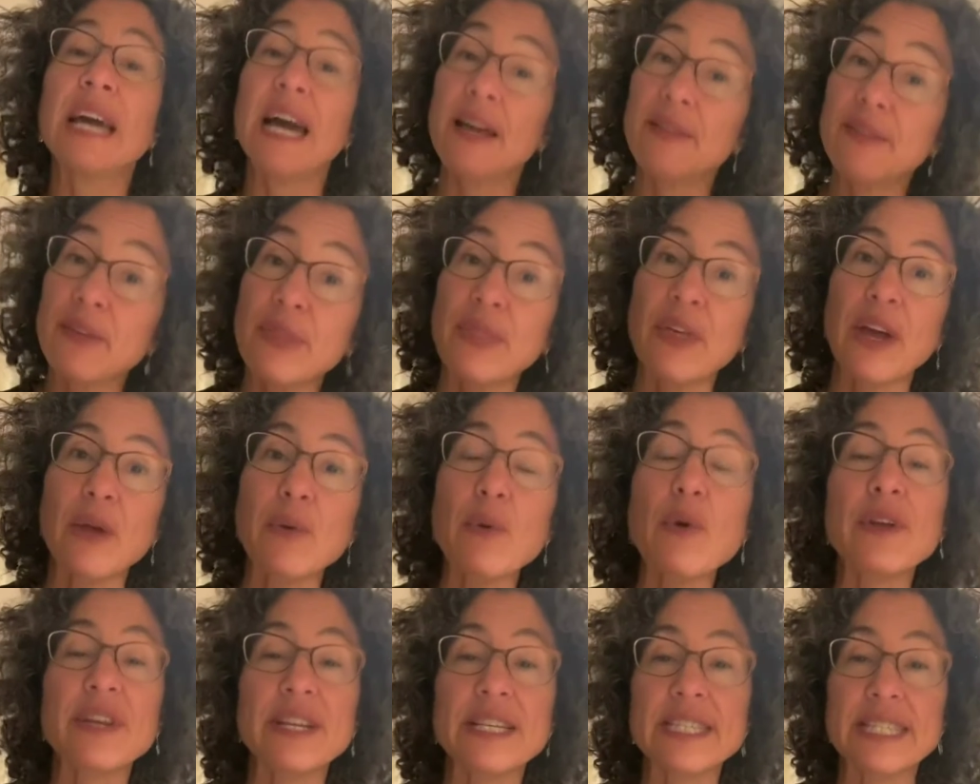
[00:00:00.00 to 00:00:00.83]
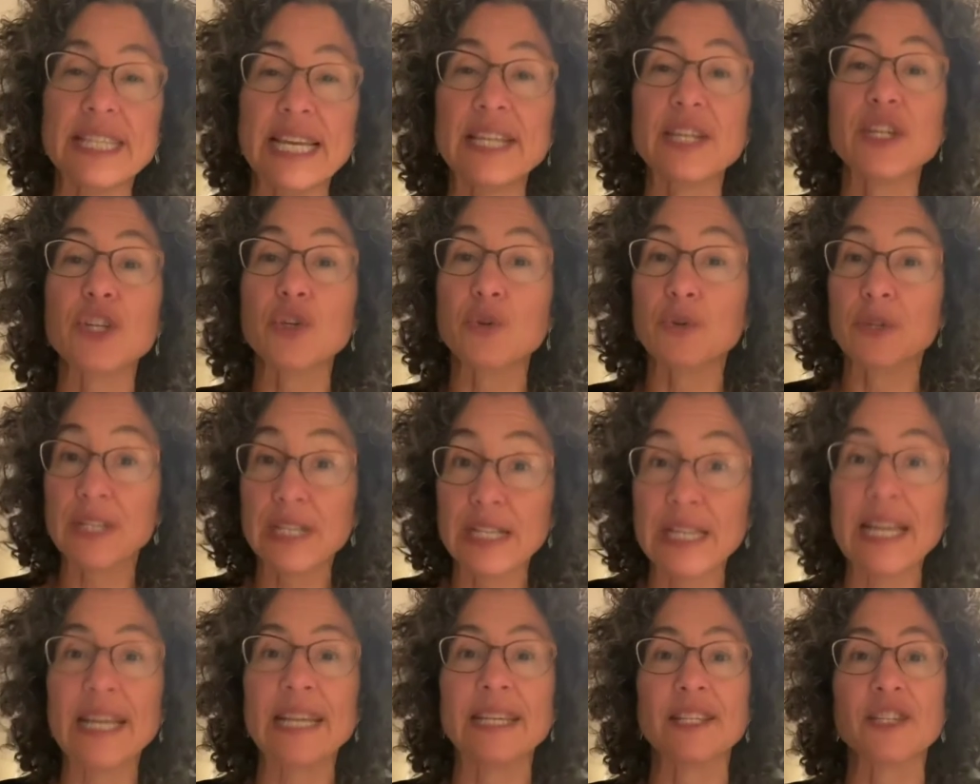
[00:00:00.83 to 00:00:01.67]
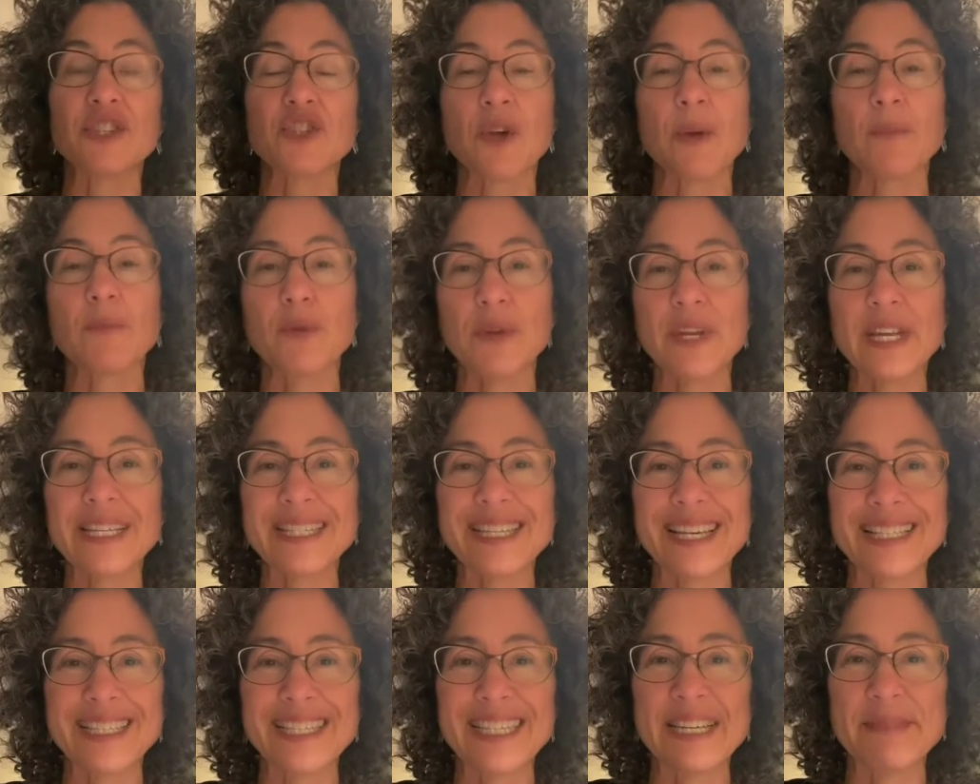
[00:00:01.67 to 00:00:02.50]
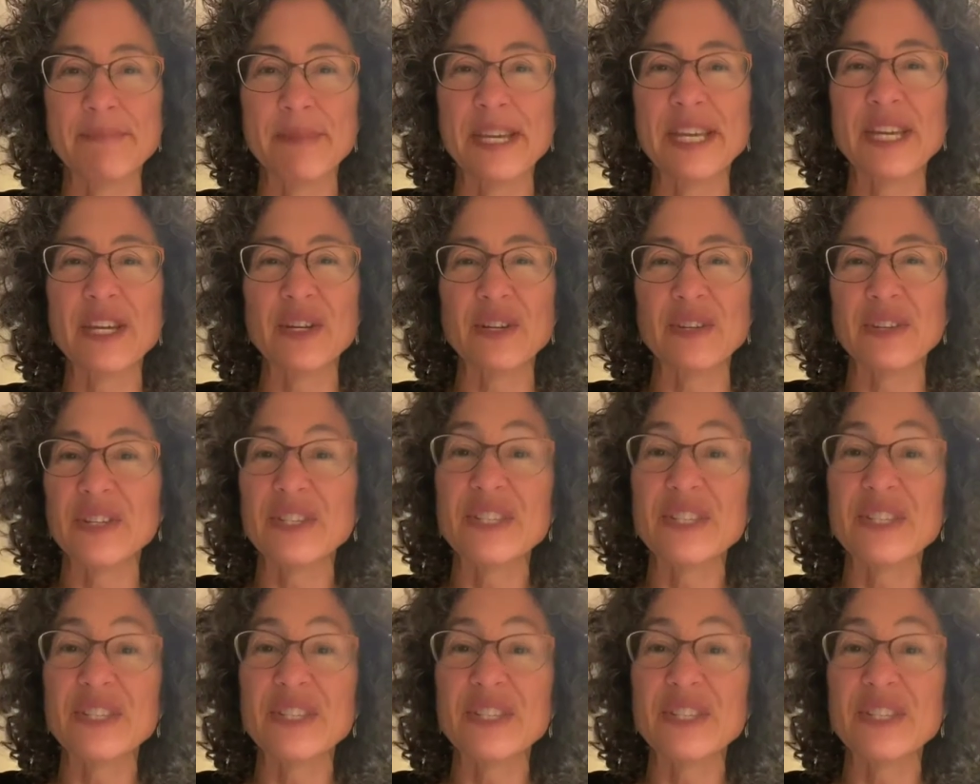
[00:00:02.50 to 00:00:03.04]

And the thyroid is an endocrine gland, so I'm pretty excited to be here.